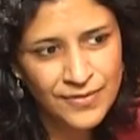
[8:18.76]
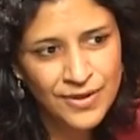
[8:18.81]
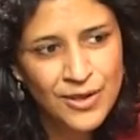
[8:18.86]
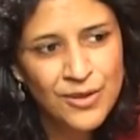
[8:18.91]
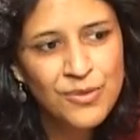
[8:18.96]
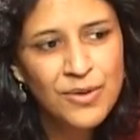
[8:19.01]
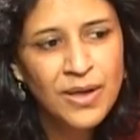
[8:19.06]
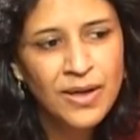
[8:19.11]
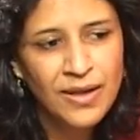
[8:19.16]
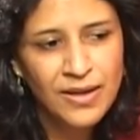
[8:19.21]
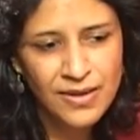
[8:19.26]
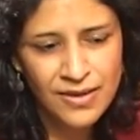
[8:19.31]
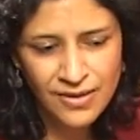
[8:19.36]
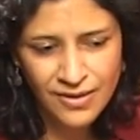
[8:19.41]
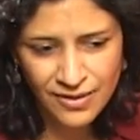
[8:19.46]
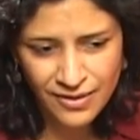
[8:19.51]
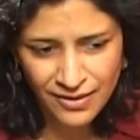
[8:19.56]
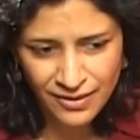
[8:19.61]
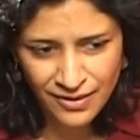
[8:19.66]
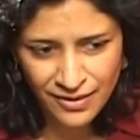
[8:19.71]
Okay.
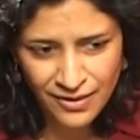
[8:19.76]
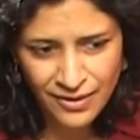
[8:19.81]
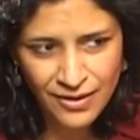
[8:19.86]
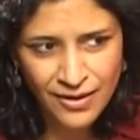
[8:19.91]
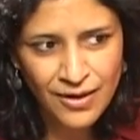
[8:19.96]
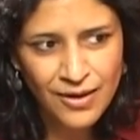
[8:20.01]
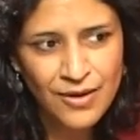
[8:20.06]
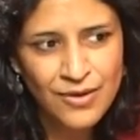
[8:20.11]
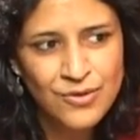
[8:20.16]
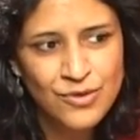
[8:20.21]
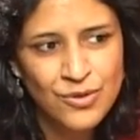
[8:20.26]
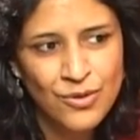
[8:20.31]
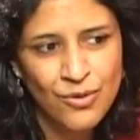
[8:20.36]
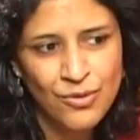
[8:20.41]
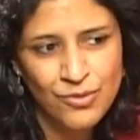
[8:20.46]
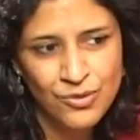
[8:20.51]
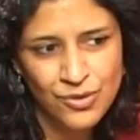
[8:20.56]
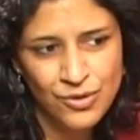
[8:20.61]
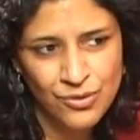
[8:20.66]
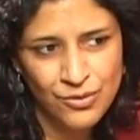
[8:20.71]
So
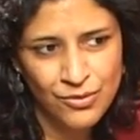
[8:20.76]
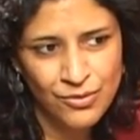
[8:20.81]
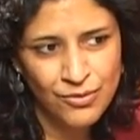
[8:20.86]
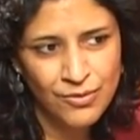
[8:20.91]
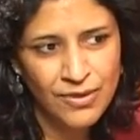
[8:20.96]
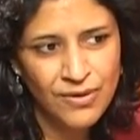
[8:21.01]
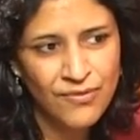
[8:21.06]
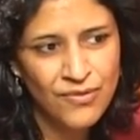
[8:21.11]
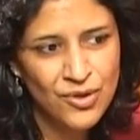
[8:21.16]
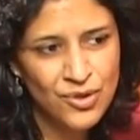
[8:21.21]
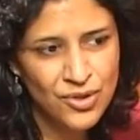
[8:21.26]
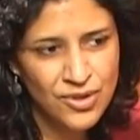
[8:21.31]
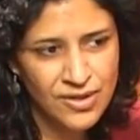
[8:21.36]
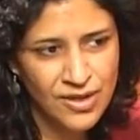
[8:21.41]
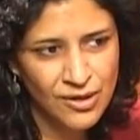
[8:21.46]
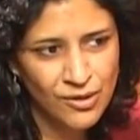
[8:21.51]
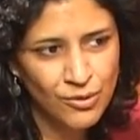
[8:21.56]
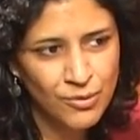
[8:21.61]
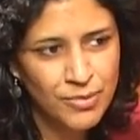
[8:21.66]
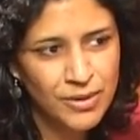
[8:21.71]
do you envision
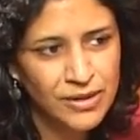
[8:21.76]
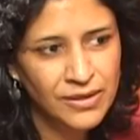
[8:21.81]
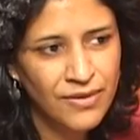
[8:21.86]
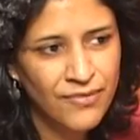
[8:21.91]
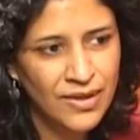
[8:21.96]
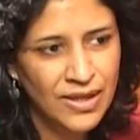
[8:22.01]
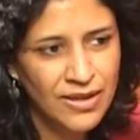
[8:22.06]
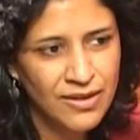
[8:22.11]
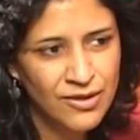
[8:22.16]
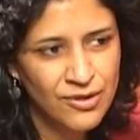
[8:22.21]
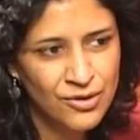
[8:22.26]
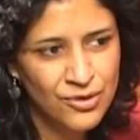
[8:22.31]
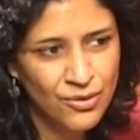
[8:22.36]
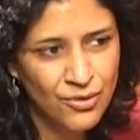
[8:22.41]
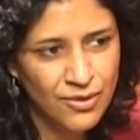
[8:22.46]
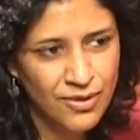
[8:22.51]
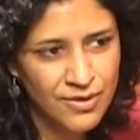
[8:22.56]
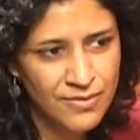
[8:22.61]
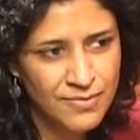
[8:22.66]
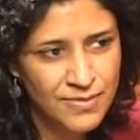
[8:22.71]
that you'll be living in the
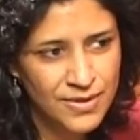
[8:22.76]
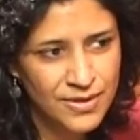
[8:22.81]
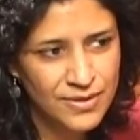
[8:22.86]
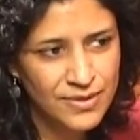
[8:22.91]
dorms?